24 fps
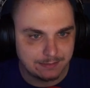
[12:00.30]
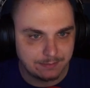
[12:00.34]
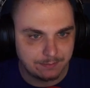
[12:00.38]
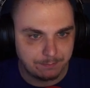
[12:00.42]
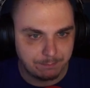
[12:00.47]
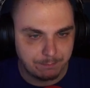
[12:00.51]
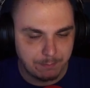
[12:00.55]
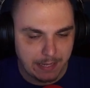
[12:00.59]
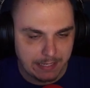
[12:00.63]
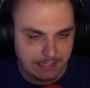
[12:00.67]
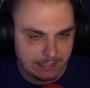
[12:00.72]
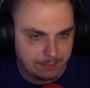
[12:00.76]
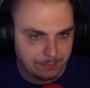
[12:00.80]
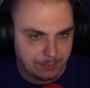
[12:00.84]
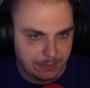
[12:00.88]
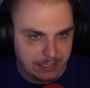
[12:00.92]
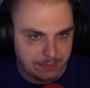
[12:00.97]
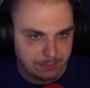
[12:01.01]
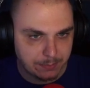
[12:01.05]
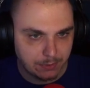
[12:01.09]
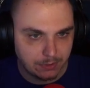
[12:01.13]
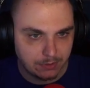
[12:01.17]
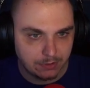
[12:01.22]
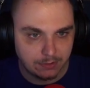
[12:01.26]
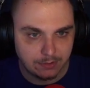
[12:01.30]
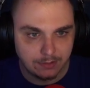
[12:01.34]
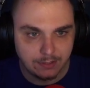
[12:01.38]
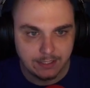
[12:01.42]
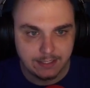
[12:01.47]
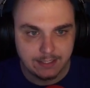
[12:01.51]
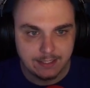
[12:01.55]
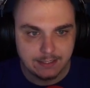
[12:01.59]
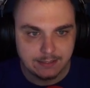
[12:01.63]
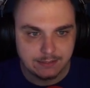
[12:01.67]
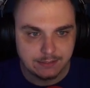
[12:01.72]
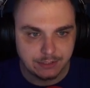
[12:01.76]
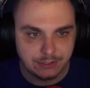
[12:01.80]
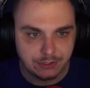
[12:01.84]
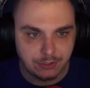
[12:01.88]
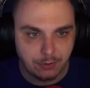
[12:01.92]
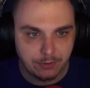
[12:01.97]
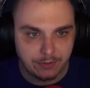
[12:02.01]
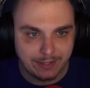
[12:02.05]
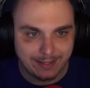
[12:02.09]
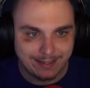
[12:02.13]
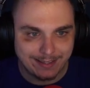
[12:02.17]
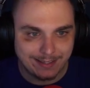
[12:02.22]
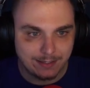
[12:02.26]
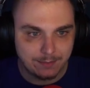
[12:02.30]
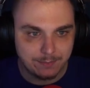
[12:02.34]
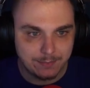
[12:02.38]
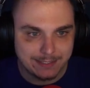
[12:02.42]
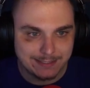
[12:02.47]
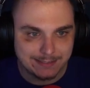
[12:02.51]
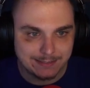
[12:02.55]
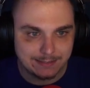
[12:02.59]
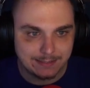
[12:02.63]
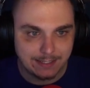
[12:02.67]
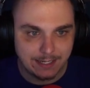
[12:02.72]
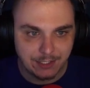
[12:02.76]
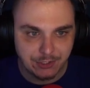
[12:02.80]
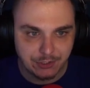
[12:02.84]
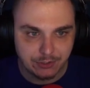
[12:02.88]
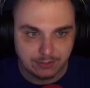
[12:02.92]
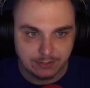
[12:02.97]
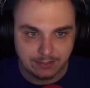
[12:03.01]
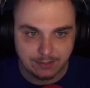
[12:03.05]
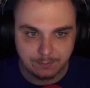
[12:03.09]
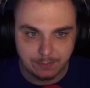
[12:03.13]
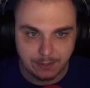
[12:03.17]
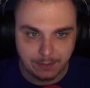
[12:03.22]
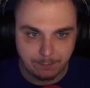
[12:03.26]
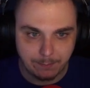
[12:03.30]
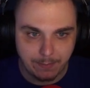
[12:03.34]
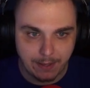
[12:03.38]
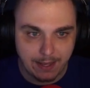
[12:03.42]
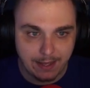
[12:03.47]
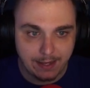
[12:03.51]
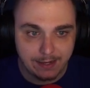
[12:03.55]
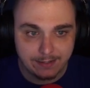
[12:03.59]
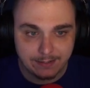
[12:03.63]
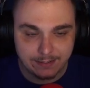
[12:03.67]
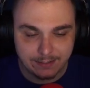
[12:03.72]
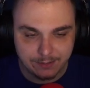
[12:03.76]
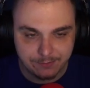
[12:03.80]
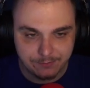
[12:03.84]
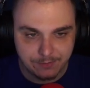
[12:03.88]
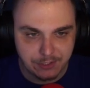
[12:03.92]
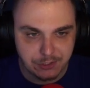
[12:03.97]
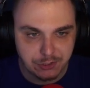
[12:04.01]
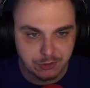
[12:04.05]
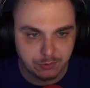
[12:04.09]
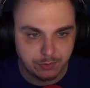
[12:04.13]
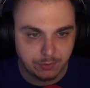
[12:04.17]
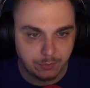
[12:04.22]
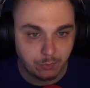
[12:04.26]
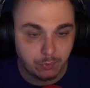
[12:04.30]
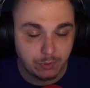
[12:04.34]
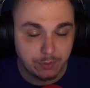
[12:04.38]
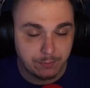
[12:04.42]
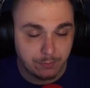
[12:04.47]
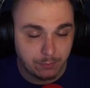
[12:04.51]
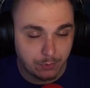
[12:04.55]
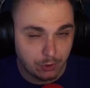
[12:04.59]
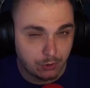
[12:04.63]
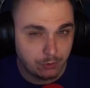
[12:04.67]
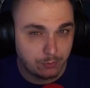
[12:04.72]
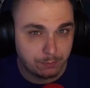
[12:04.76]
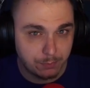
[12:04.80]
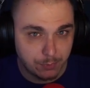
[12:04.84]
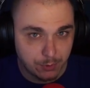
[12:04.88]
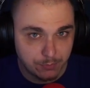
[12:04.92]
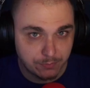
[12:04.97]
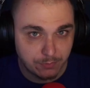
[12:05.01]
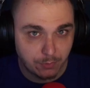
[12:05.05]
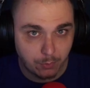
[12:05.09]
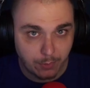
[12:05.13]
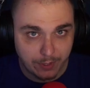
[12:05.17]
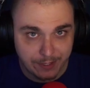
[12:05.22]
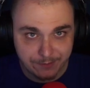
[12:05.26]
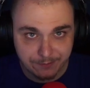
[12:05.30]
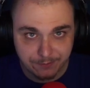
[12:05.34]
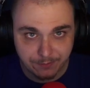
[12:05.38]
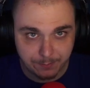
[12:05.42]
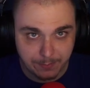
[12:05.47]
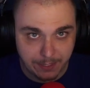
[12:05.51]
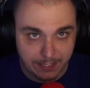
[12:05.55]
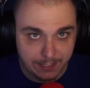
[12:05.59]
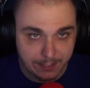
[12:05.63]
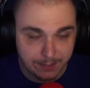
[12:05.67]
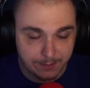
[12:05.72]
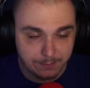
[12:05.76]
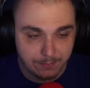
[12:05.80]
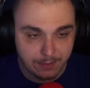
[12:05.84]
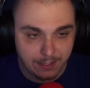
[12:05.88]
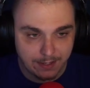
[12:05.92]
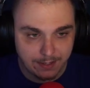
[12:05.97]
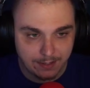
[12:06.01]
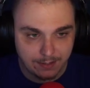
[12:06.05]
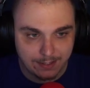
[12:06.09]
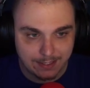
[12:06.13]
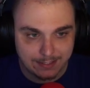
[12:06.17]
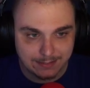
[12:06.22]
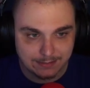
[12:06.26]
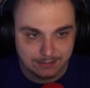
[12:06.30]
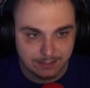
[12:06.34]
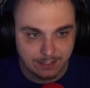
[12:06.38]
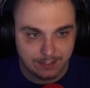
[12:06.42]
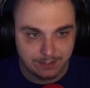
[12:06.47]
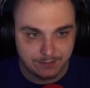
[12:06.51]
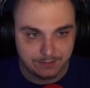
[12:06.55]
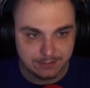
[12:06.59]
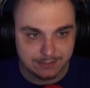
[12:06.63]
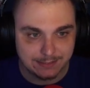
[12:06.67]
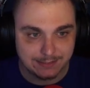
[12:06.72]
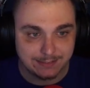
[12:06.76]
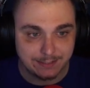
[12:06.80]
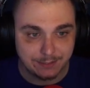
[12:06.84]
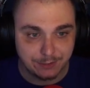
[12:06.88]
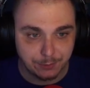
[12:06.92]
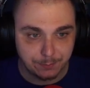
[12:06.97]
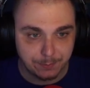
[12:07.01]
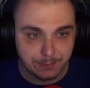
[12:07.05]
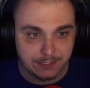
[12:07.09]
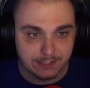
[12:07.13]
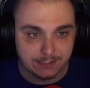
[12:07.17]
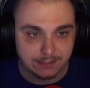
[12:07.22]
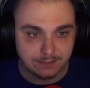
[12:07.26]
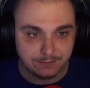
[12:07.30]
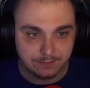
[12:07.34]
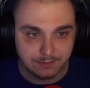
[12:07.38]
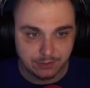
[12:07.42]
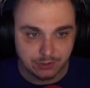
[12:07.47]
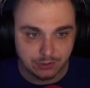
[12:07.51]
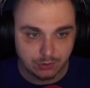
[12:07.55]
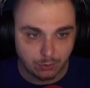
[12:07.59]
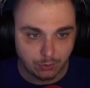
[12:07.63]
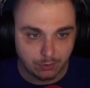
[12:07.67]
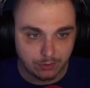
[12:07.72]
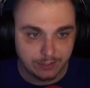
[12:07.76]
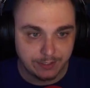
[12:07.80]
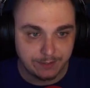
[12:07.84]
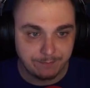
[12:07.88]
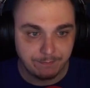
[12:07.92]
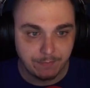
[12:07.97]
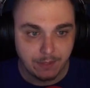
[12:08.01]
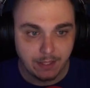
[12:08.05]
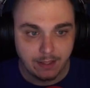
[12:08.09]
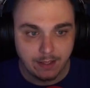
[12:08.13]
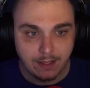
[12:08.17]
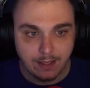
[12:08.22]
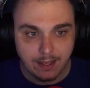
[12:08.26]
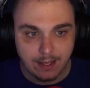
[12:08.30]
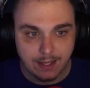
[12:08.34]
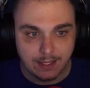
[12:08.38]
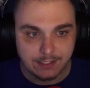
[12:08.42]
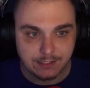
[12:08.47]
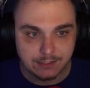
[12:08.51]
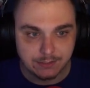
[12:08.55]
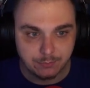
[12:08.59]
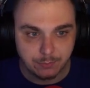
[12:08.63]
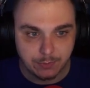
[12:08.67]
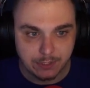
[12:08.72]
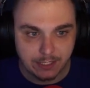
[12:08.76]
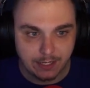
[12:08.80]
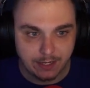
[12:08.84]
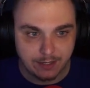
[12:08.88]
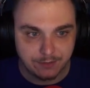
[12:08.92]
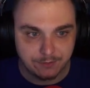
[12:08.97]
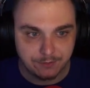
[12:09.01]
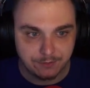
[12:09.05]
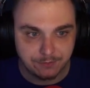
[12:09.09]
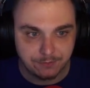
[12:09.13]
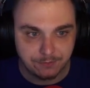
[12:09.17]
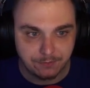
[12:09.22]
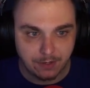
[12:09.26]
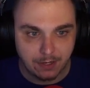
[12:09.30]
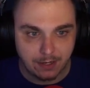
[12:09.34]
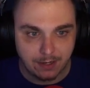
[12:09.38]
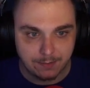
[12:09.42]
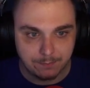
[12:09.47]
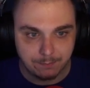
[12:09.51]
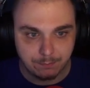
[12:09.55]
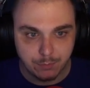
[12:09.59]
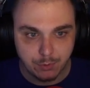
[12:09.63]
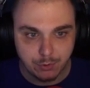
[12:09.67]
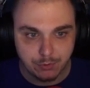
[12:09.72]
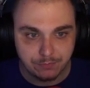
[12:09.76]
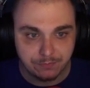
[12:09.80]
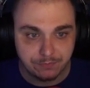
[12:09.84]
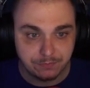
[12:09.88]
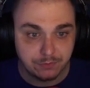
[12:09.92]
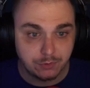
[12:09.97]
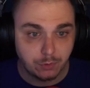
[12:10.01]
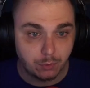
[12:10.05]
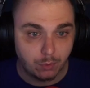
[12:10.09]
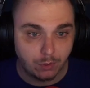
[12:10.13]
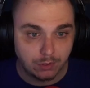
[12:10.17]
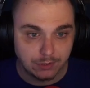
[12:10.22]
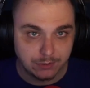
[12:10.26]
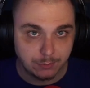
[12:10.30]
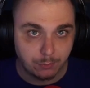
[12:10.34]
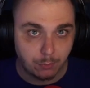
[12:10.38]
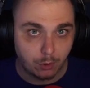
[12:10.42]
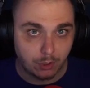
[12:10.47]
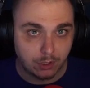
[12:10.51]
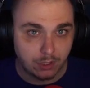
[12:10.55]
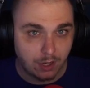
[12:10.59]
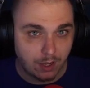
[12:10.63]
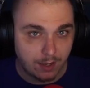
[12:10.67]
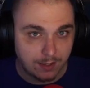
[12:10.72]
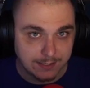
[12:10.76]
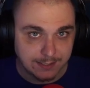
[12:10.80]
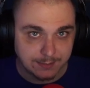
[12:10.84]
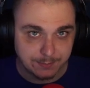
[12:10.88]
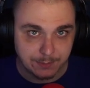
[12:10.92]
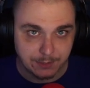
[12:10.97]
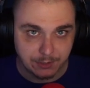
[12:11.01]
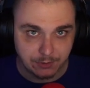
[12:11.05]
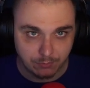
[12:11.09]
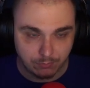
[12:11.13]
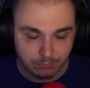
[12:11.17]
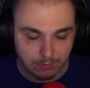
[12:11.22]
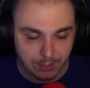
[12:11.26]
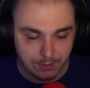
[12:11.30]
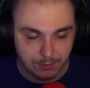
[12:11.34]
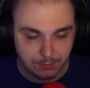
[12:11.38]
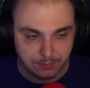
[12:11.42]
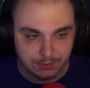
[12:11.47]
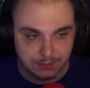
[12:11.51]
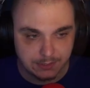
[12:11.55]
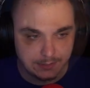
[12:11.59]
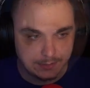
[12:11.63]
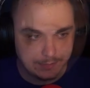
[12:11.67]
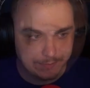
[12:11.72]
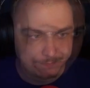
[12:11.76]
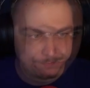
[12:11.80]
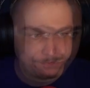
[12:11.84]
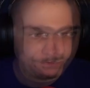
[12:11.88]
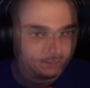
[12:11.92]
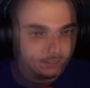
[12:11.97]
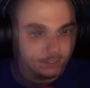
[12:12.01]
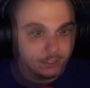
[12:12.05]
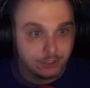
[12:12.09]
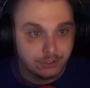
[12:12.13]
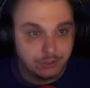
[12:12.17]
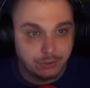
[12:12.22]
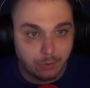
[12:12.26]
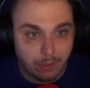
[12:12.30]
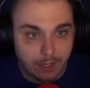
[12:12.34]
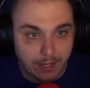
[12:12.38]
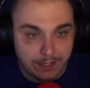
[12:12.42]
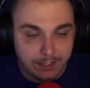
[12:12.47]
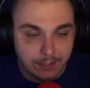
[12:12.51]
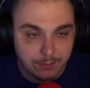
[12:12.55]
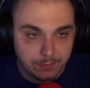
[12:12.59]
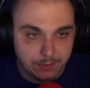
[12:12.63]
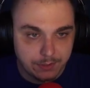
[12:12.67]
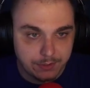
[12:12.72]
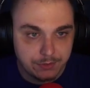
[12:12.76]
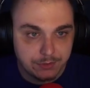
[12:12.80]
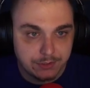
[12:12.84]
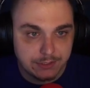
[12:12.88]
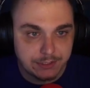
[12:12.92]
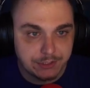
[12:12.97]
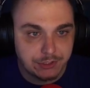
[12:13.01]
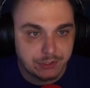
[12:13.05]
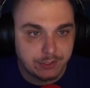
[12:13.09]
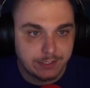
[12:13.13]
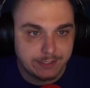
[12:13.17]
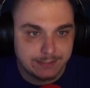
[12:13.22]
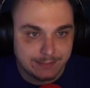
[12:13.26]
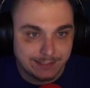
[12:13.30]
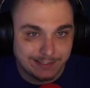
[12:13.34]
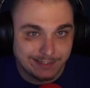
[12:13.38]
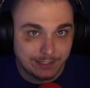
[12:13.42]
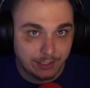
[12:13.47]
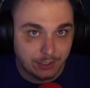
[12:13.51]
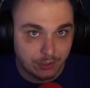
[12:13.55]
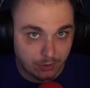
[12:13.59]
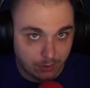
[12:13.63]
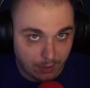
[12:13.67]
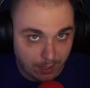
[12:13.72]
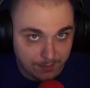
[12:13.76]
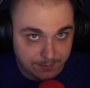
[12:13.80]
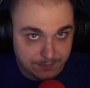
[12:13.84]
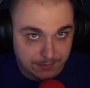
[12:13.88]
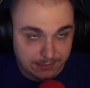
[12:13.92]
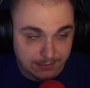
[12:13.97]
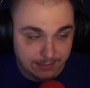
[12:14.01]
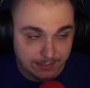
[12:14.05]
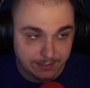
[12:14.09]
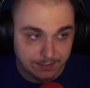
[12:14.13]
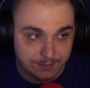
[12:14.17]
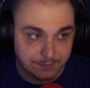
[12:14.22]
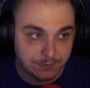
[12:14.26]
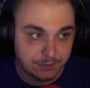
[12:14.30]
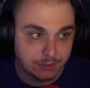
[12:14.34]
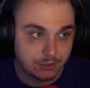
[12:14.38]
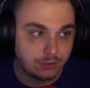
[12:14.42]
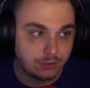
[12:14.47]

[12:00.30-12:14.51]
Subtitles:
many people to know that AIM isn't actually the big bad. And eventually we will move away from AIM as kind of the centerpiece of the story as we kind of move towards a more cosmic route. So anyone who's interested in cross saves